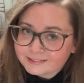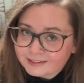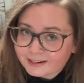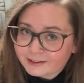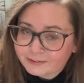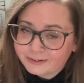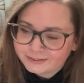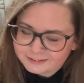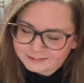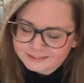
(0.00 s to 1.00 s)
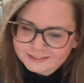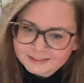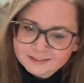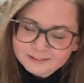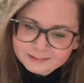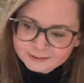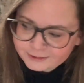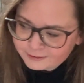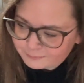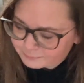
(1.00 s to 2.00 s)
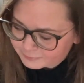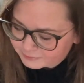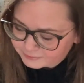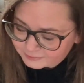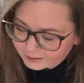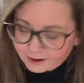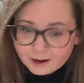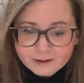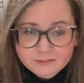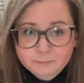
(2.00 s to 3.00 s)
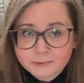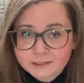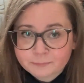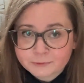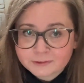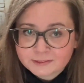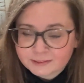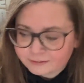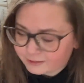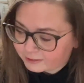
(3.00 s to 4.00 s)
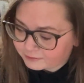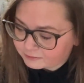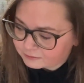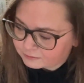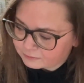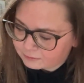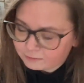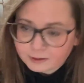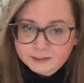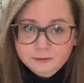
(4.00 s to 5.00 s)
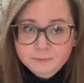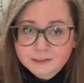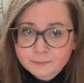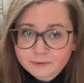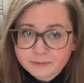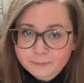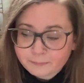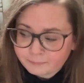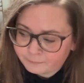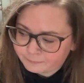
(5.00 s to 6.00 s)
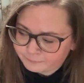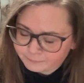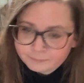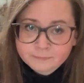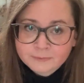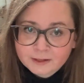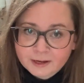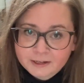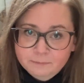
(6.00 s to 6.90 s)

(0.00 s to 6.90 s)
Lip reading: have succeeded, but yeah, I will pick books here and talk a little bit about them. And